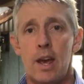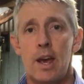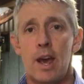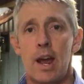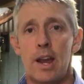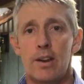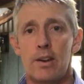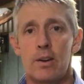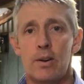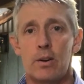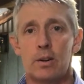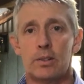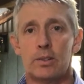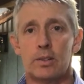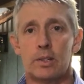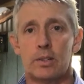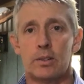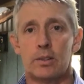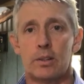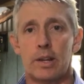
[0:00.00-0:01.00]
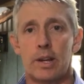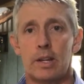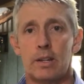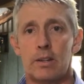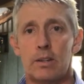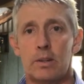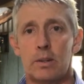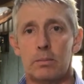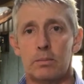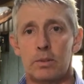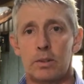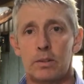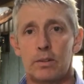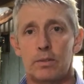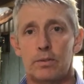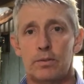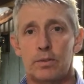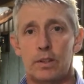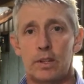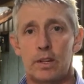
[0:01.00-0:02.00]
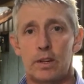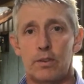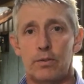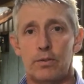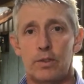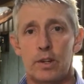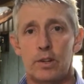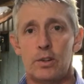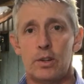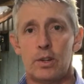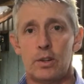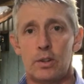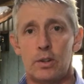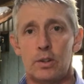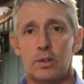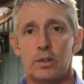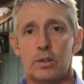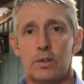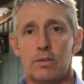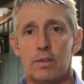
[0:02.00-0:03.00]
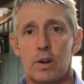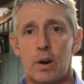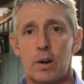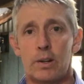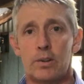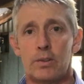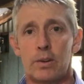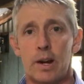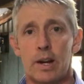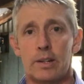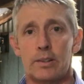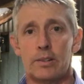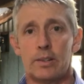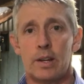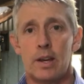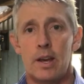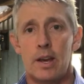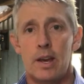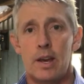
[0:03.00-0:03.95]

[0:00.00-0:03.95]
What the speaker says: and not just legumes for the efficient use of nitrates.